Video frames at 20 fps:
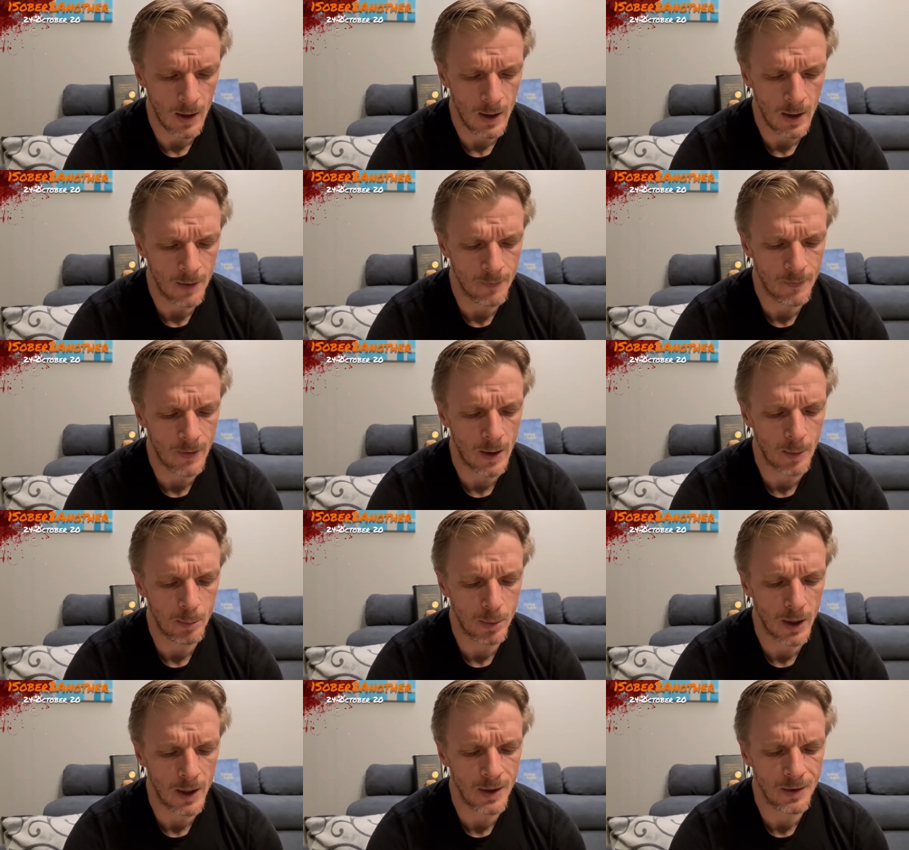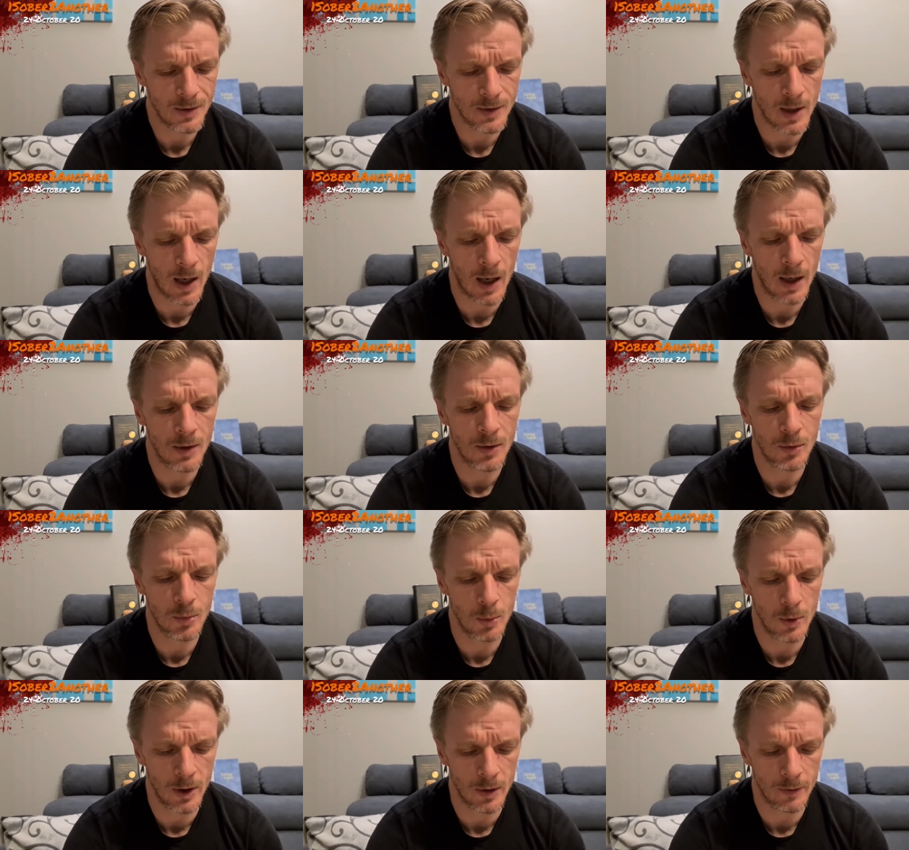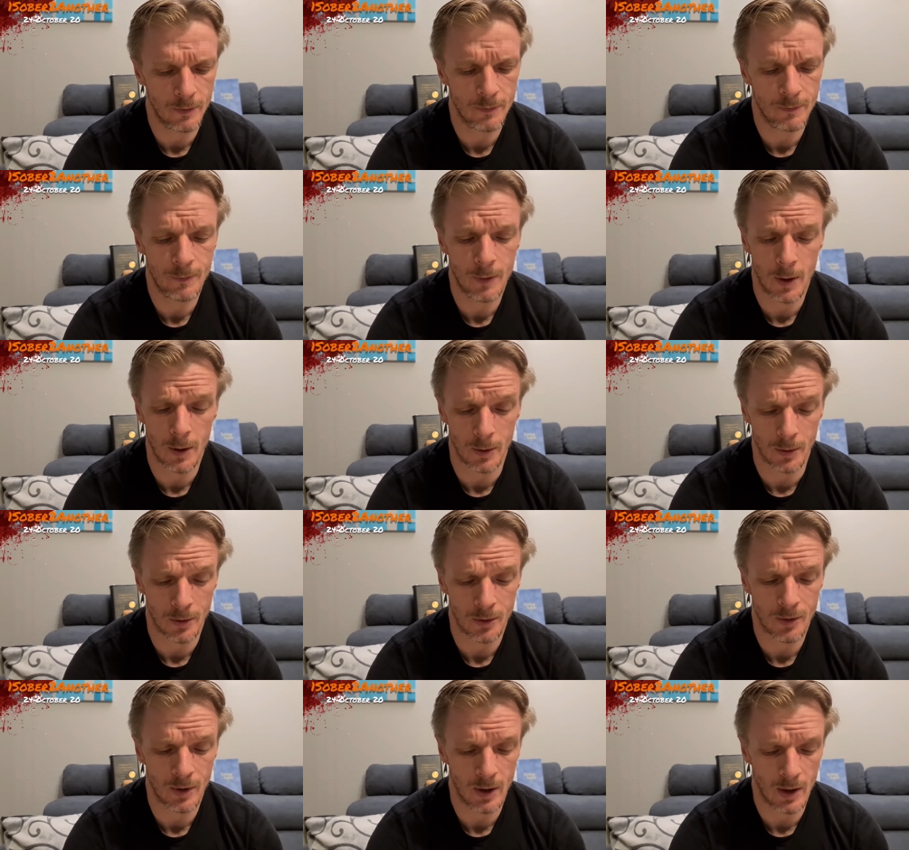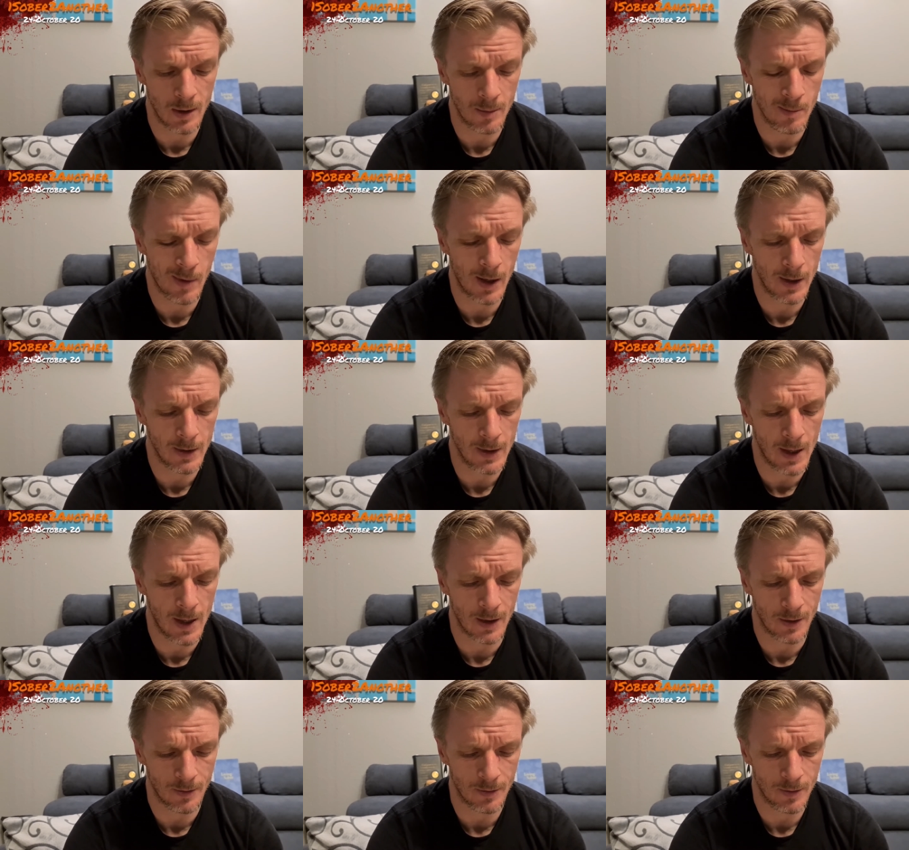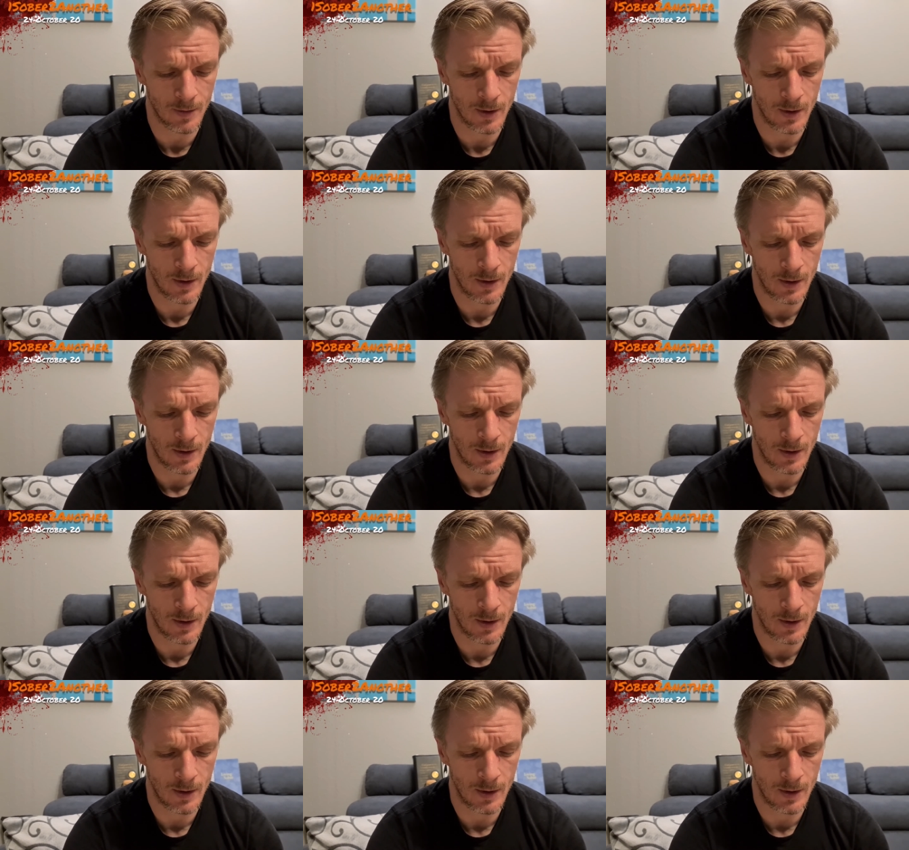If I place God's will first in my life,